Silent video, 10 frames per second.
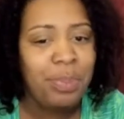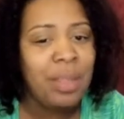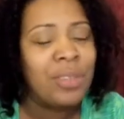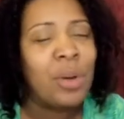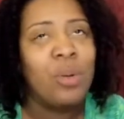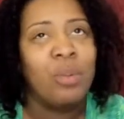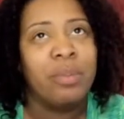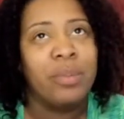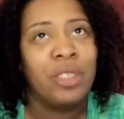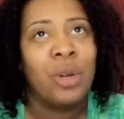So
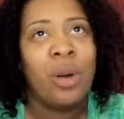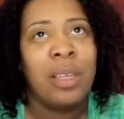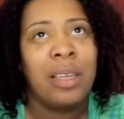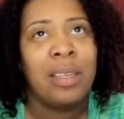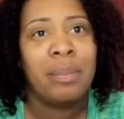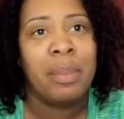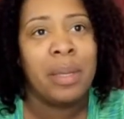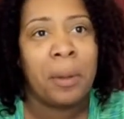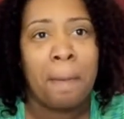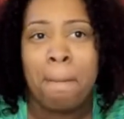Charlie in the
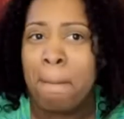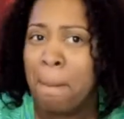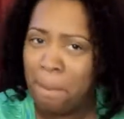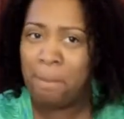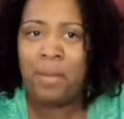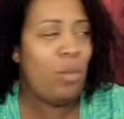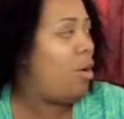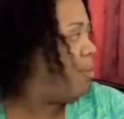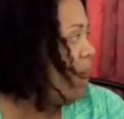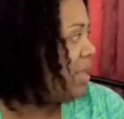mill.
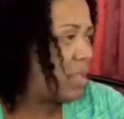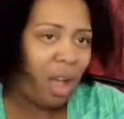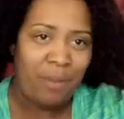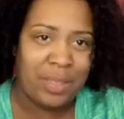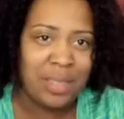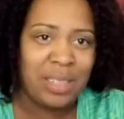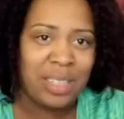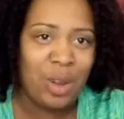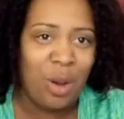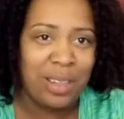Walk past the office and see
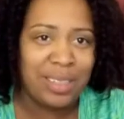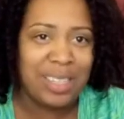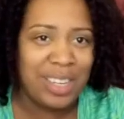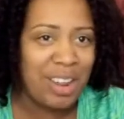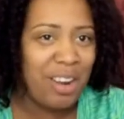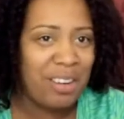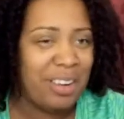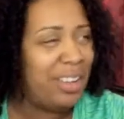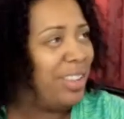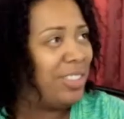Darla sitting there.
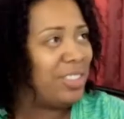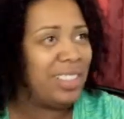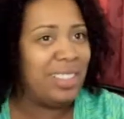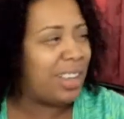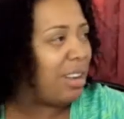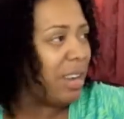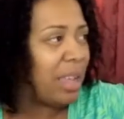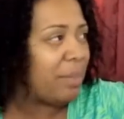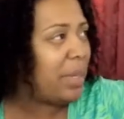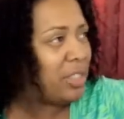She look at her
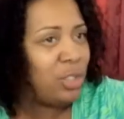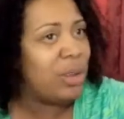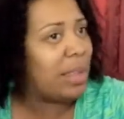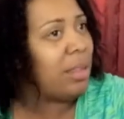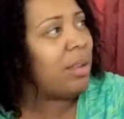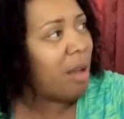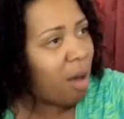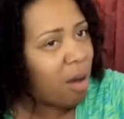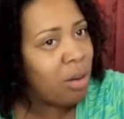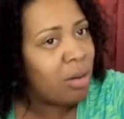like, bitch, you got the
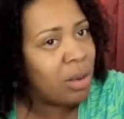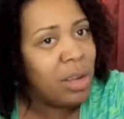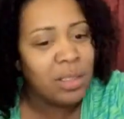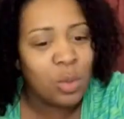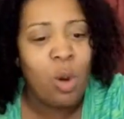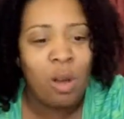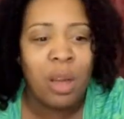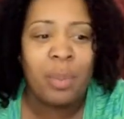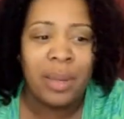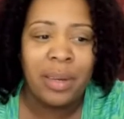gall to walk
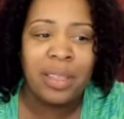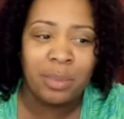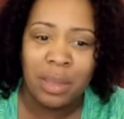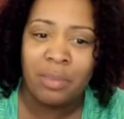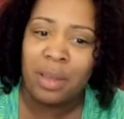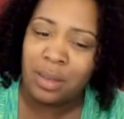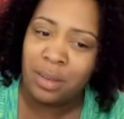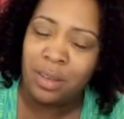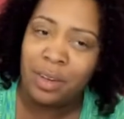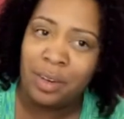up in this motherfucker
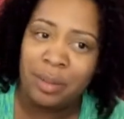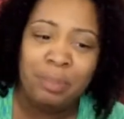here.